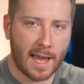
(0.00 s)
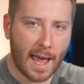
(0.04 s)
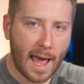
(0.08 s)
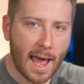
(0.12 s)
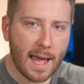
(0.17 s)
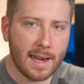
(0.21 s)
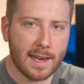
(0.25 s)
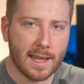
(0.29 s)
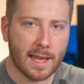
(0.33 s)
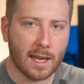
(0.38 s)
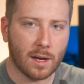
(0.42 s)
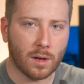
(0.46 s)

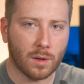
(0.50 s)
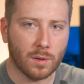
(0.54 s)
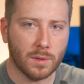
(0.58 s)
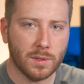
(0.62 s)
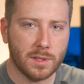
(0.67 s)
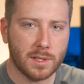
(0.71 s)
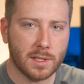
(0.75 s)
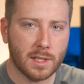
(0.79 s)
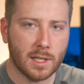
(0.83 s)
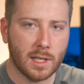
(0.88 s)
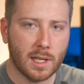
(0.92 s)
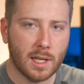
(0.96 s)

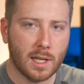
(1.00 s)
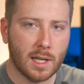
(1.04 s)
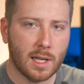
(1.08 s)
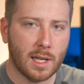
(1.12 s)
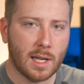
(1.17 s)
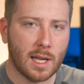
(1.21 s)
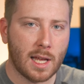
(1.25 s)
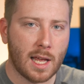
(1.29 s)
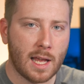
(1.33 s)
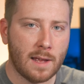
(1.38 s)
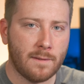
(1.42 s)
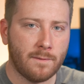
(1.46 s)
handheld,
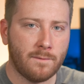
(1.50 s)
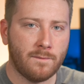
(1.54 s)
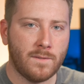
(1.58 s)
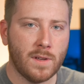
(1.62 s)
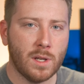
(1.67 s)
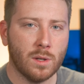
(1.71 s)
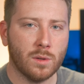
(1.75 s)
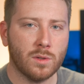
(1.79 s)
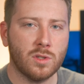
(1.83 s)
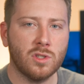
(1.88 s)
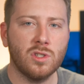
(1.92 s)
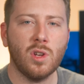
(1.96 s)
it
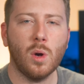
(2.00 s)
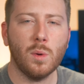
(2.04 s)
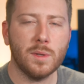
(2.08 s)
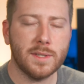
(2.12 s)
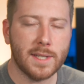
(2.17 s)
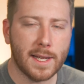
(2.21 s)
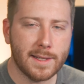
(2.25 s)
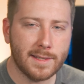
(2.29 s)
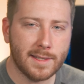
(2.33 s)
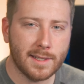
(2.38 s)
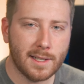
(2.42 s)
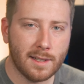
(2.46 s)
feels so
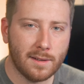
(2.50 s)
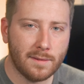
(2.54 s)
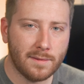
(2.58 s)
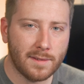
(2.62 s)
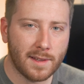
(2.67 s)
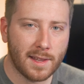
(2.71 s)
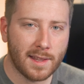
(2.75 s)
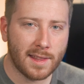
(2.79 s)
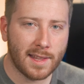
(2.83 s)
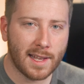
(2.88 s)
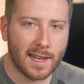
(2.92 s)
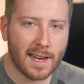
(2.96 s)
sensitive
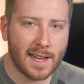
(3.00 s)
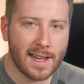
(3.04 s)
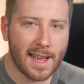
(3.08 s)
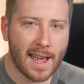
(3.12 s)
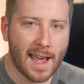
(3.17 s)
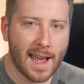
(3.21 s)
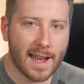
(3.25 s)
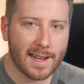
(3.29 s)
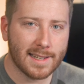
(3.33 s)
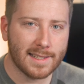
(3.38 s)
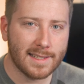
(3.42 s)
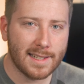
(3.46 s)
that I
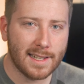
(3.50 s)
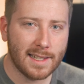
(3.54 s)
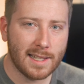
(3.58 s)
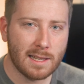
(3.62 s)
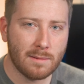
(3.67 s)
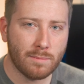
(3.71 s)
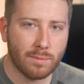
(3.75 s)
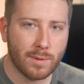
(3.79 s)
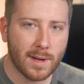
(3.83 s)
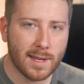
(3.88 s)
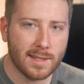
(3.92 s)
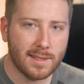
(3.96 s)

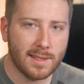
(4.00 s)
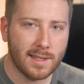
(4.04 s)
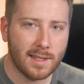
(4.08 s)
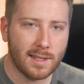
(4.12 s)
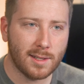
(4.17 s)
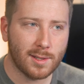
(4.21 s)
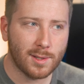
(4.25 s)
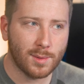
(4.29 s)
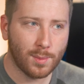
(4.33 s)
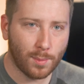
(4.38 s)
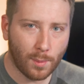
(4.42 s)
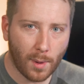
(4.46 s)
accidentally press
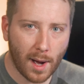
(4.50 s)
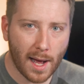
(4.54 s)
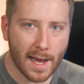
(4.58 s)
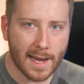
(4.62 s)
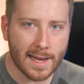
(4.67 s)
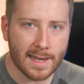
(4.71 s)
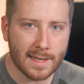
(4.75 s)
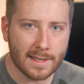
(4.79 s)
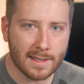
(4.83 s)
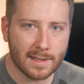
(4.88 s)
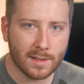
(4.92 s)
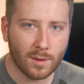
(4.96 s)
it
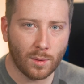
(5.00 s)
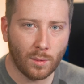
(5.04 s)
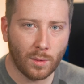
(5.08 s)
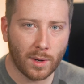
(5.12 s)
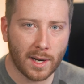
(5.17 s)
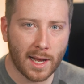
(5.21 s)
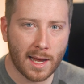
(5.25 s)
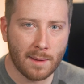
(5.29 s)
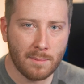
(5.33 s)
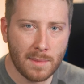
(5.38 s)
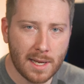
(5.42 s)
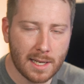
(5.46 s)
twice when
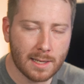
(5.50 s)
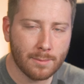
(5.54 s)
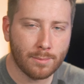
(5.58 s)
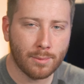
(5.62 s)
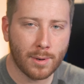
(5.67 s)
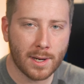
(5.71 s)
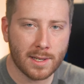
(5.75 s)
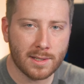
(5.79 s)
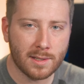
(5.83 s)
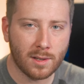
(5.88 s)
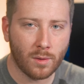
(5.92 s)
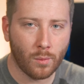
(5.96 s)
I mean to
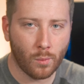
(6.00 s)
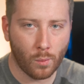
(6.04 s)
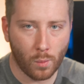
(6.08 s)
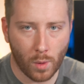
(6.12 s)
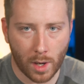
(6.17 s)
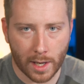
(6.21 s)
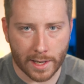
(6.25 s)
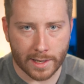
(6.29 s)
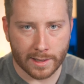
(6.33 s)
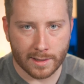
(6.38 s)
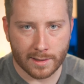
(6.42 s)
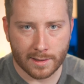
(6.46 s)
press it
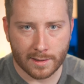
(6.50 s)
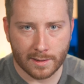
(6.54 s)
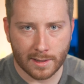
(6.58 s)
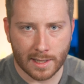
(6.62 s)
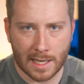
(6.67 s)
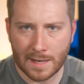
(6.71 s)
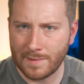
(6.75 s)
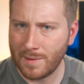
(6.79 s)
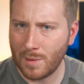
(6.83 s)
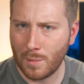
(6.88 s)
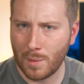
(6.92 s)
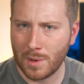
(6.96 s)
once,
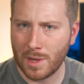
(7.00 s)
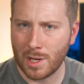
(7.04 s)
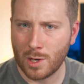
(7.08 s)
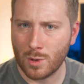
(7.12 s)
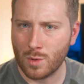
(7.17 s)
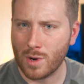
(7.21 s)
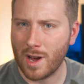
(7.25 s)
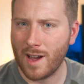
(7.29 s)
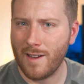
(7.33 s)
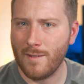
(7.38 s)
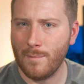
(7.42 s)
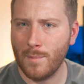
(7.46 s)
even when the
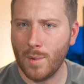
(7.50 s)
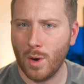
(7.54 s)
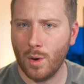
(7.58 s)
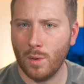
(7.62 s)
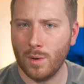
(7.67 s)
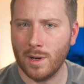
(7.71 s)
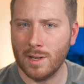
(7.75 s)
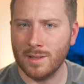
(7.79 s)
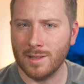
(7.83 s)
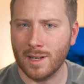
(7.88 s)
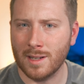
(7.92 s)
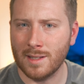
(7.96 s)
drive
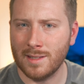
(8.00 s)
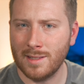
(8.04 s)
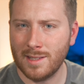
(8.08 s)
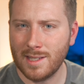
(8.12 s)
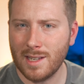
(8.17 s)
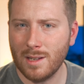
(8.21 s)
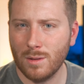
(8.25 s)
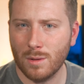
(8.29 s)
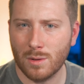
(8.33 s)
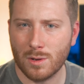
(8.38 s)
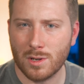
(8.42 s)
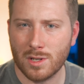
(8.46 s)
mode is on
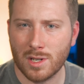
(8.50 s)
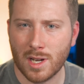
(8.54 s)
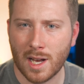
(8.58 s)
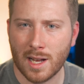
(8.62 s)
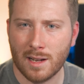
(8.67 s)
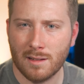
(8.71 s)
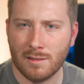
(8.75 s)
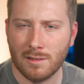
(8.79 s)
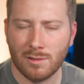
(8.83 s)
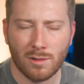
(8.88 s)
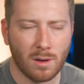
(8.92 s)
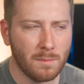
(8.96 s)
single
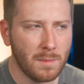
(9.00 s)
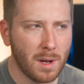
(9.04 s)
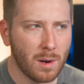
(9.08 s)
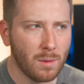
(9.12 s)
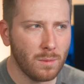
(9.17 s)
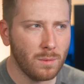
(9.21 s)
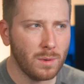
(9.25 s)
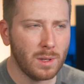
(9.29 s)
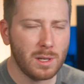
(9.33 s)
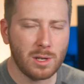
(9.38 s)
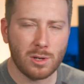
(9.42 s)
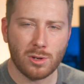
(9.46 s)
shot, so I'm not
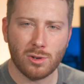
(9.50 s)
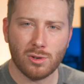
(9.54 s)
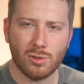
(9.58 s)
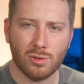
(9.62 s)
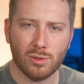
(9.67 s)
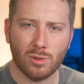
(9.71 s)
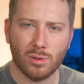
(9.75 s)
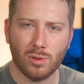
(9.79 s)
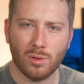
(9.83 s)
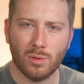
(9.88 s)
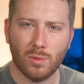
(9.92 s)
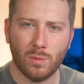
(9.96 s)
really
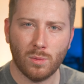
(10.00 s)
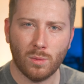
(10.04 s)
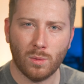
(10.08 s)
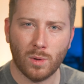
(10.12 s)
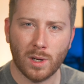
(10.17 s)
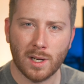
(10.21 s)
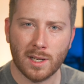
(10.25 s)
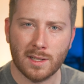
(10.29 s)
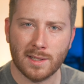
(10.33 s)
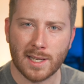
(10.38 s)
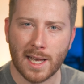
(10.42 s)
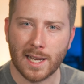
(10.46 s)
sure
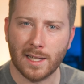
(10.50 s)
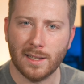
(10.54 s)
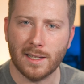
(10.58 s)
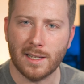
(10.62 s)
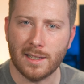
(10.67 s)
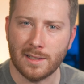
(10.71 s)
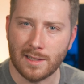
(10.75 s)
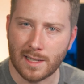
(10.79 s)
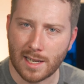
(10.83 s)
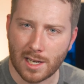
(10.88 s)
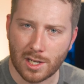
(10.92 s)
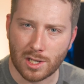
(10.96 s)
what exactly
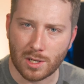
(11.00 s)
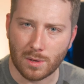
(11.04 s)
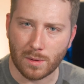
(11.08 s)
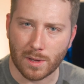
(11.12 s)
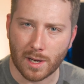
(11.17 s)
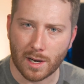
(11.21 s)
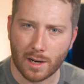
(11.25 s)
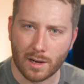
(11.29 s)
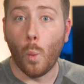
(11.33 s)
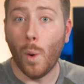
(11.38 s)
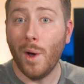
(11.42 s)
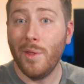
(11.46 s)
is the issue
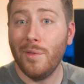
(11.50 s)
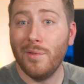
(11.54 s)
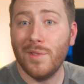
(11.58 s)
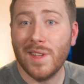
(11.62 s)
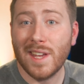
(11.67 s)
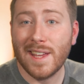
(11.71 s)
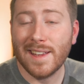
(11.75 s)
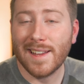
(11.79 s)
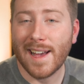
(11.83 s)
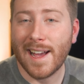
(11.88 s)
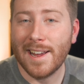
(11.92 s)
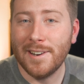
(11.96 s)
there. One
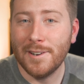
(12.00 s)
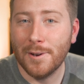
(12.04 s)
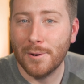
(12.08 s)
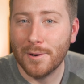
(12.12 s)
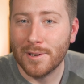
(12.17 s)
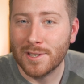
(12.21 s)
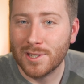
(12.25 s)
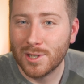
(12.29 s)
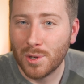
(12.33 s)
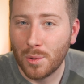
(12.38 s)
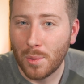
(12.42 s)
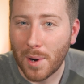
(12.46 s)
thing I
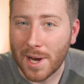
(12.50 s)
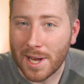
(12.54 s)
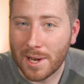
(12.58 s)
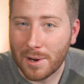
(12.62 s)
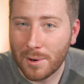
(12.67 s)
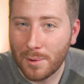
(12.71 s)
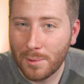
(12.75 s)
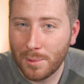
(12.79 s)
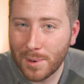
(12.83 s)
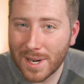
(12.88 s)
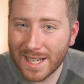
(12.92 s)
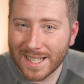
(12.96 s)
noticed quite
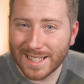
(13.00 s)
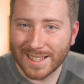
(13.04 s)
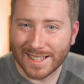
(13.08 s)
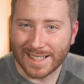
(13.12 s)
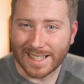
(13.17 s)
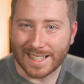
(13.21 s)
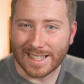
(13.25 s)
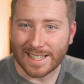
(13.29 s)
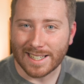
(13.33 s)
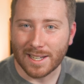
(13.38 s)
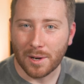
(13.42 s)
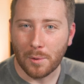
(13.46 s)

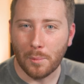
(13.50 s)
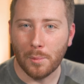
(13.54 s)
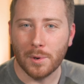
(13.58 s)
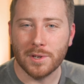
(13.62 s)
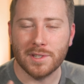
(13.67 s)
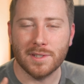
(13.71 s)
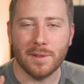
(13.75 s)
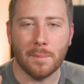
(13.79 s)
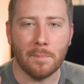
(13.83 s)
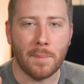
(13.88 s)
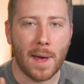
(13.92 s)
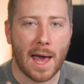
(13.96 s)
quickly
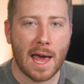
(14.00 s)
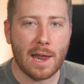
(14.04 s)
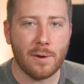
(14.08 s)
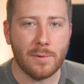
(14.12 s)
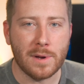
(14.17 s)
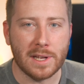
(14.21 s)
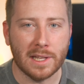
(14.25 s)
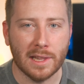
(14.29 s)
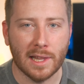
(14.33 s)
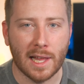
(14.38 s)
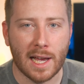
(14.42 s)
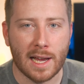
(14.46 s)
was the
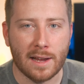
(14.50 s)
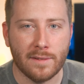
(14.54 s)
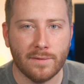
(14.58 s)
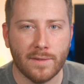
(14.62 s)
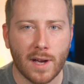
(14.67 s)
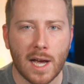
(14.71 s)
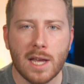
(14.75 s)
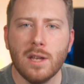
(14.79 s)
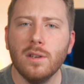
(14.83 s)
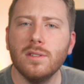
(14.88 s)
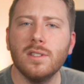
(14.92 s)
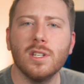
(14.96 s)
battery life.
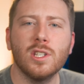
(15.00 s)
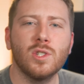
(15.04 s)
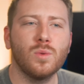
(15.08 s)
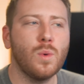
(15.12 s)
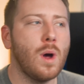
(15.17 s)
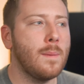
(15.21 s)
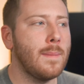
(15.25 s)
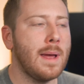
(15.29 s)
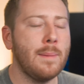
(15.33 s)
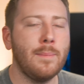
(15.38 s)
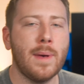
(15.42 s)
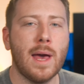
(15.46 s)
I used to
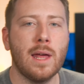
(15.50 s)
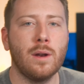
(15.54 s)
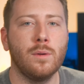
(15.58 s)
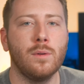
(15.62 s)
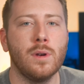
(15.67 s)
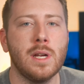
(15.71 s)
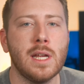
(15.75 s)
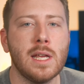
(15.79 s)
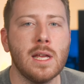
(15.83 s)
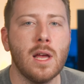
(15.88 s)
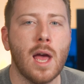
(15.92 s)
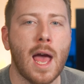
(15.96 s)
swap my
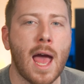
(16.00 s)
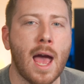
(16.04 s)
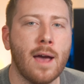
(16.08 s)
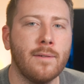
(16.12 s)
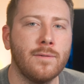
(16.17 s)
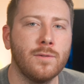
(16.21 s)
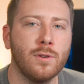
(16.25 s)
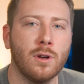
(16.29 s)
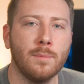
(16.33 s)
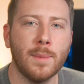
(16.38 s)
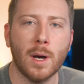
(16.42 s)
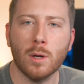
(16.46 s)
battery
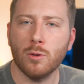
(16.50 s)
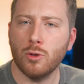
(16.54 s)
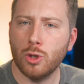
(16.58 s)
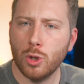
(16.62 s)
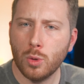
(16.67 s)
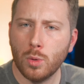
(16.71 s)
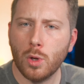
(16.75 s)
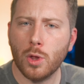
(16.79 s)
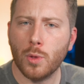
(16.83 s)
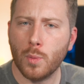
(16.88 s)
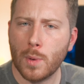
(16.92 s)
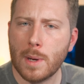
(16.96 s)
after about
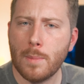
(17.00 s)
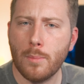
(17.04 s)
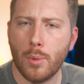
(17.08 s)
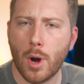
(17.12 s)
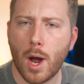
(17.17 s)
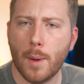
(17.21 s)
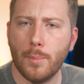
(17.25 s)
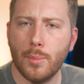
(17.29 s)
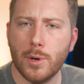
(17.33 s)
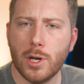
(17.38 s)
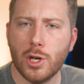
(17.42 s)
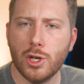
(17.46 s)
two to three
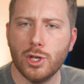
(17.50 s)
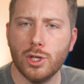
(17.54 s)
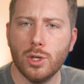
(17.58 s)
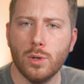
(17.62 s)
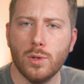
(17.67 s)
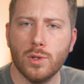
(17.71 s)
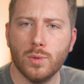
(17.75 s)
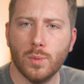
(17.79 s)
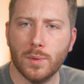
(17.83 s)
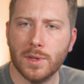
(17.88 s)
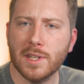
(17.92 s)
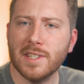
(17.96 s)
property
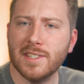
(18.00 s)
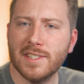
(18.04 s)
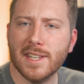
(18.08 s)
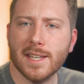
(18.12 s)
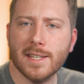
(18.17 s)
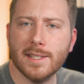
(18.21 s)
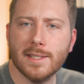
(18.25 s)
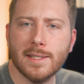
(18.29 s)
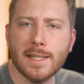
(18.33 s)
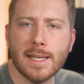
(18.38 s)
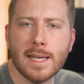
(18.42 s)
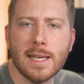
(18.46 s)
shoots with the
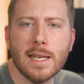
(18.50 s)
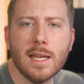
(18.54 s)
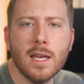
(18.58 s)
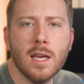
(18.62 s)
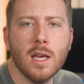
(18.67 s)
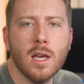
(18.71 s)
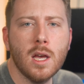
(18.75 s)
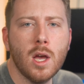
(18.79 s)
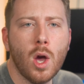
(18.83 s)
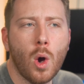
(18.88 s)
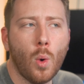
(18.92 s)
6D.